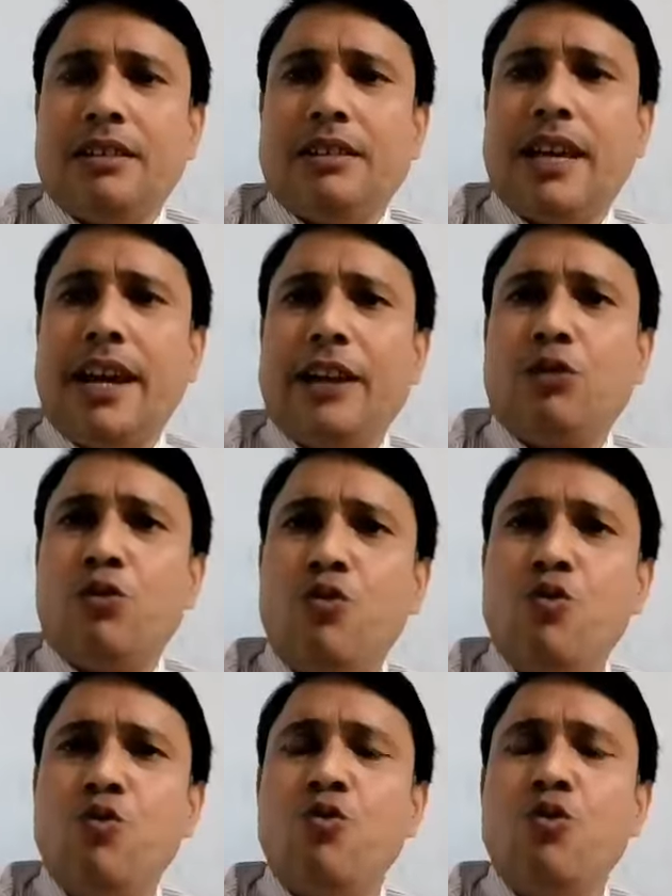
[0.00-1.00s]
that
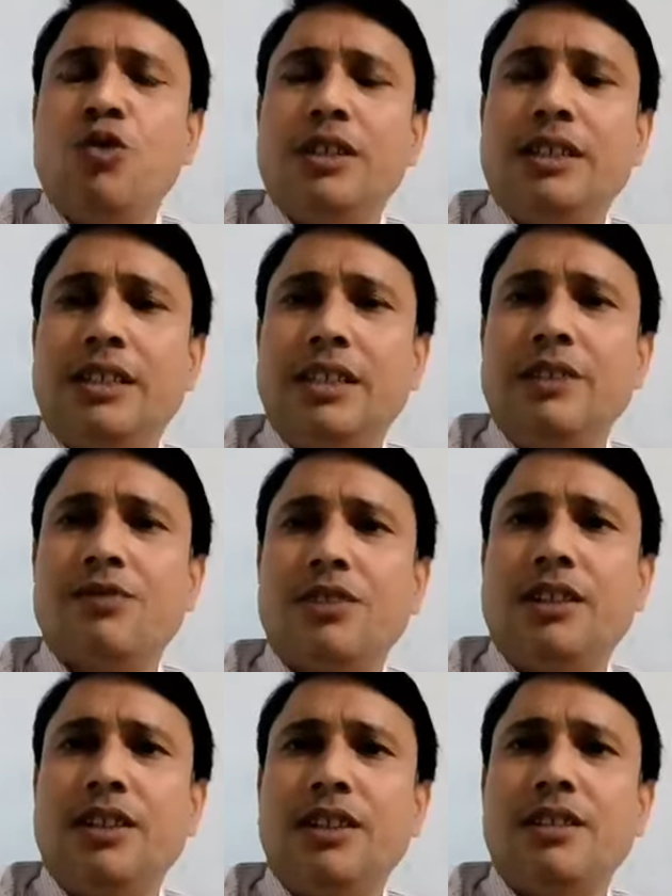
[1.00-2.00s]
who gives
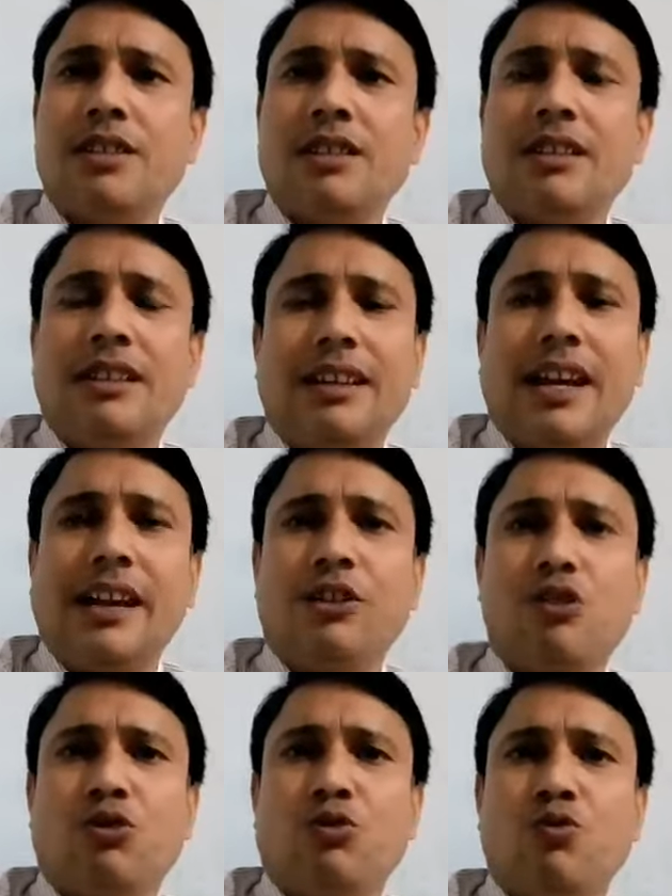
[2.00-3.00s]
these
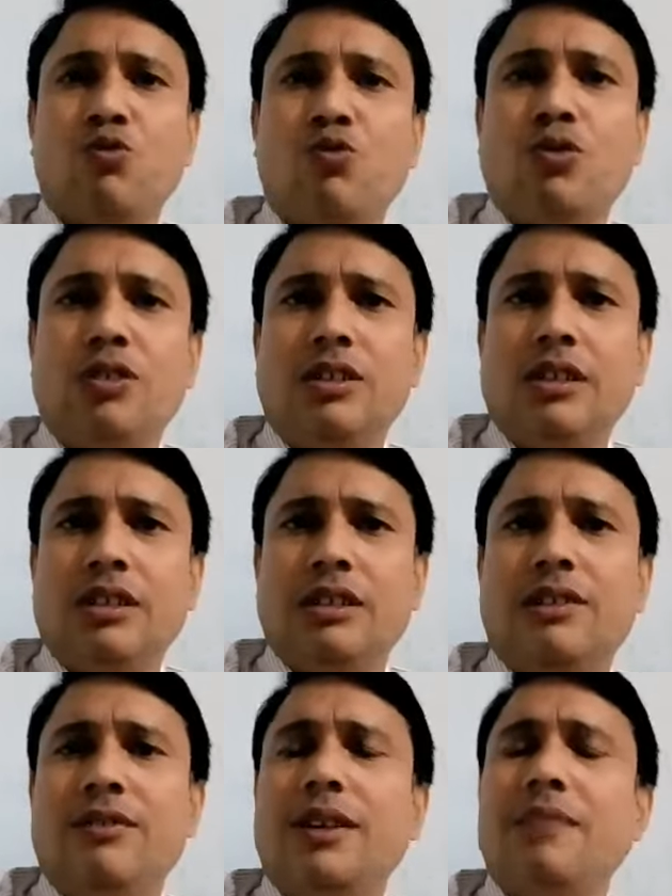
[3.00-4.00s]
rights to
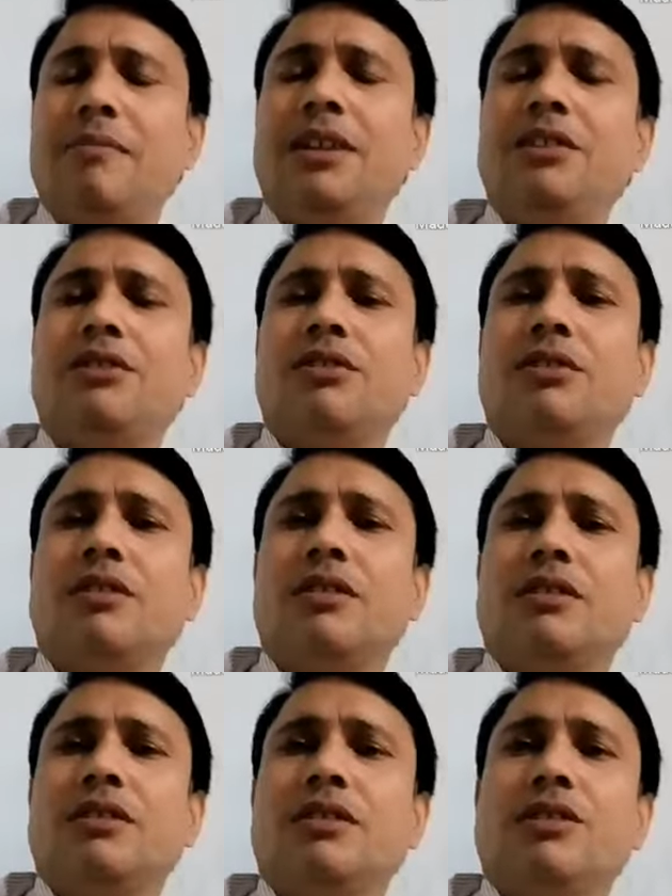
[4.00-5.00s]
government
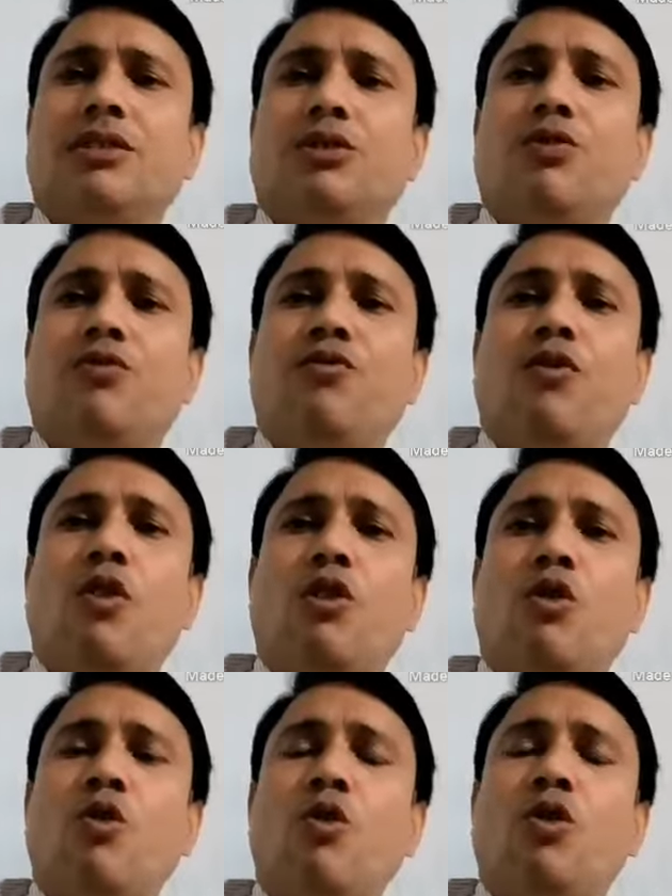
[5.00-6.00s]
to
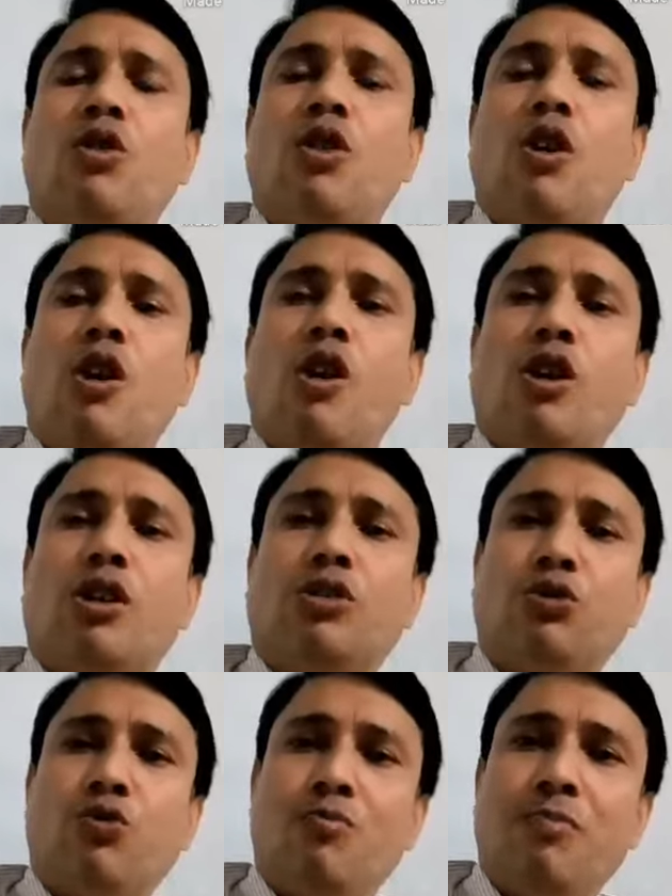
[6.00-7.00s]
follow or
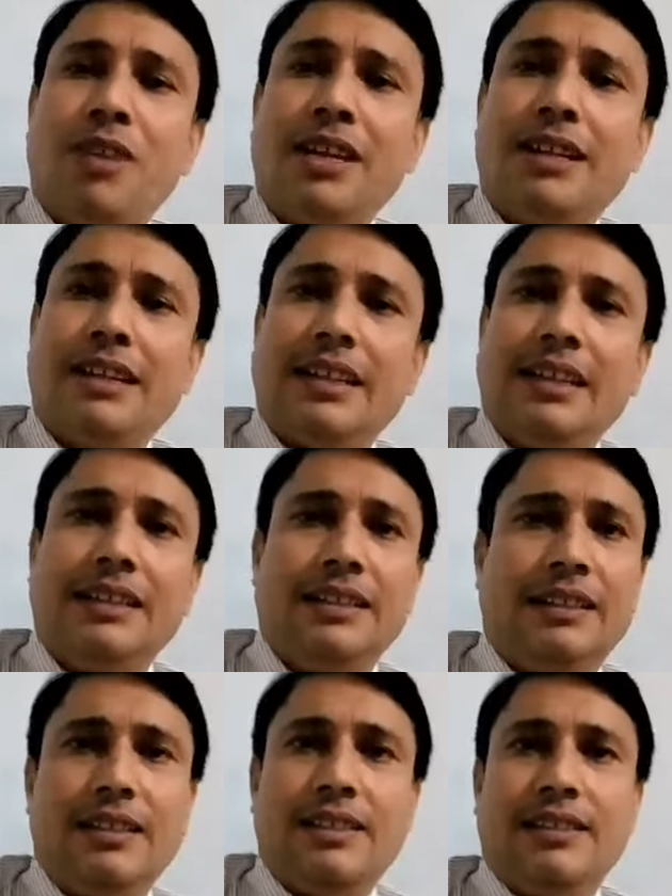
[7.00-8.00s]
to make any
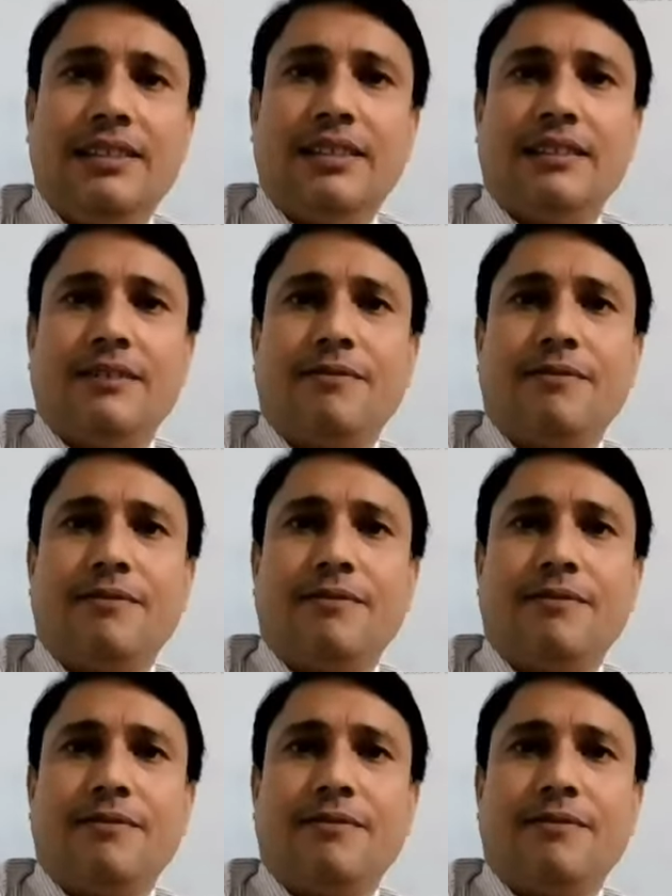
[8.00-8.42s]
decision.